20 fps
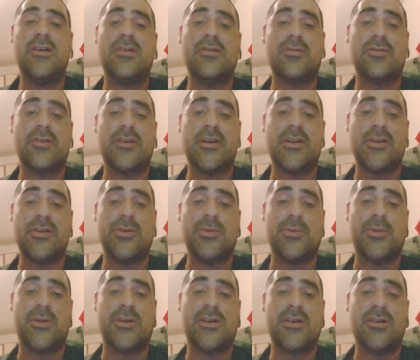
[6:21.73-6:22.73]
or that you
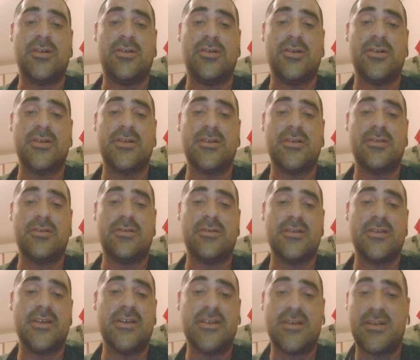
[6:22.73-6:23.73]
want on
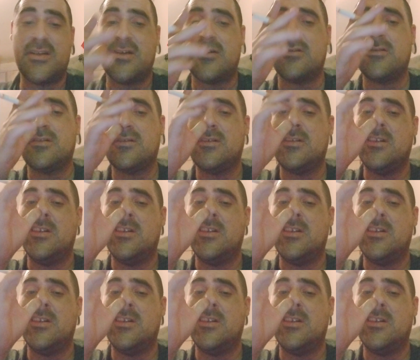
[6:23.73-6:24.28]
the Intel.